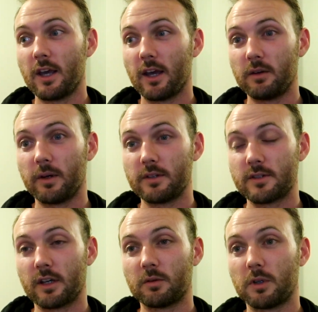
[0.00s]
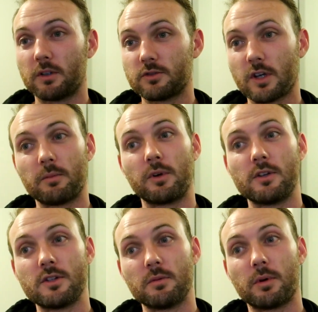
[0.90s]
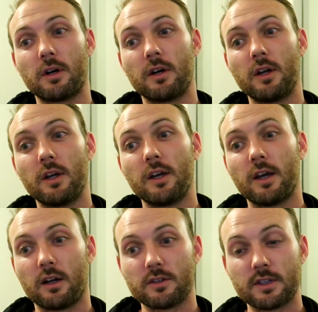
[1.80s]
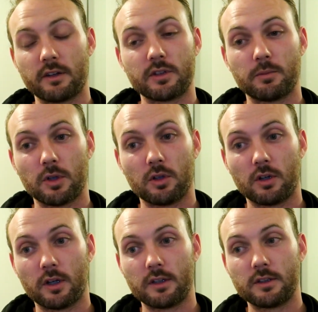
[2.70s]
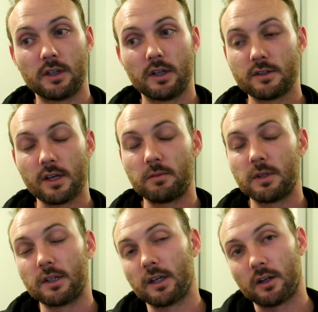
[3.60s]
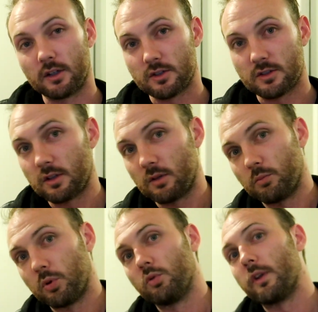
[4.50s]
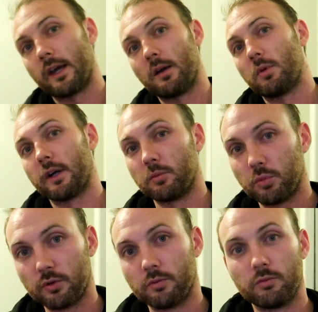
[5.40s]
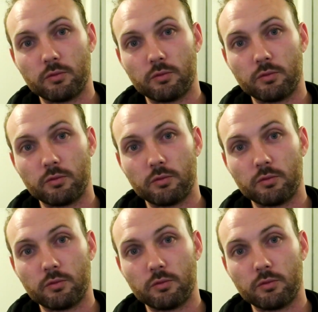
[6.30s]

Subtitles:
Anyway, the second one, I was coming around a dipper and I stuffed up my line. Same thing again, I just pulled the handbrake and put